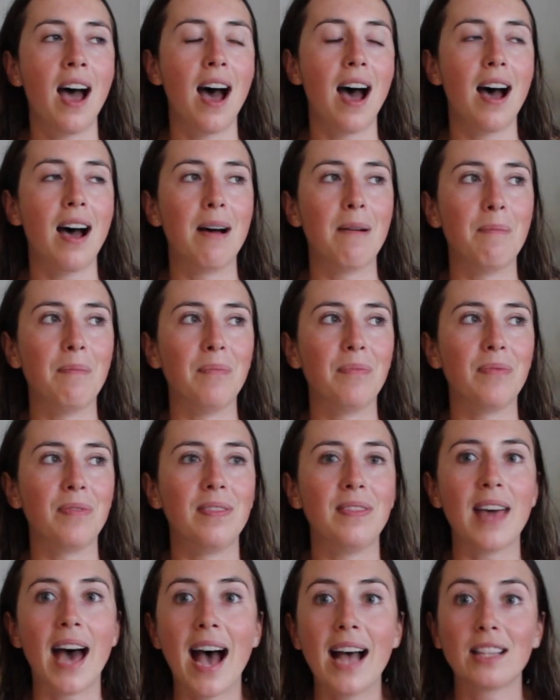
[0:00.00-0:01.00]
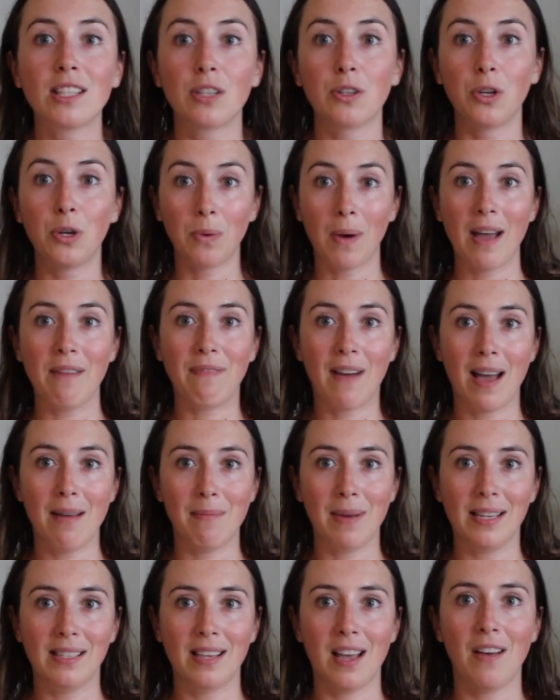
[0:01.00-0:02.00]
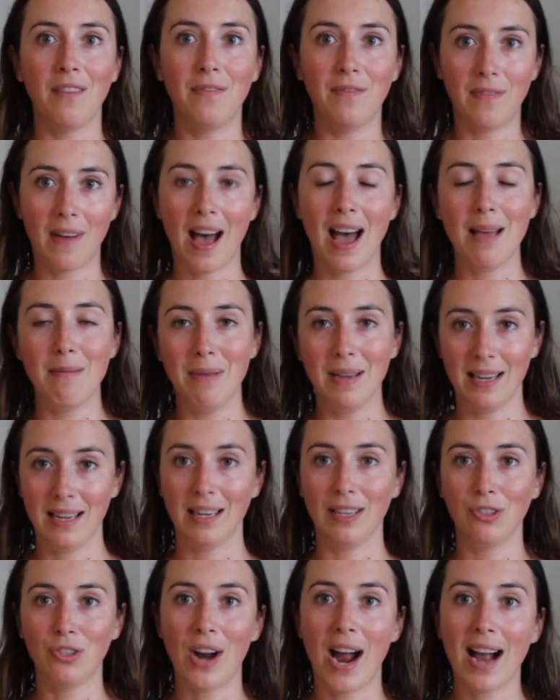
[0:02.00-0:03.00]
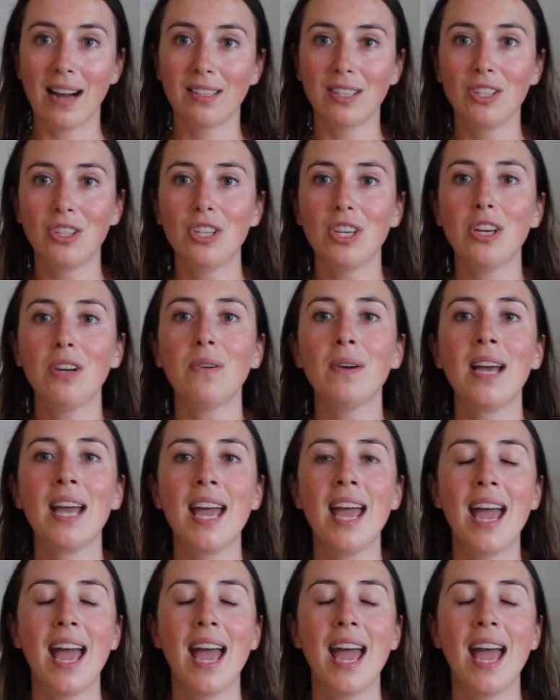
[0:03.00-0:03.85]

Um, that's who I find myself by being attracted to,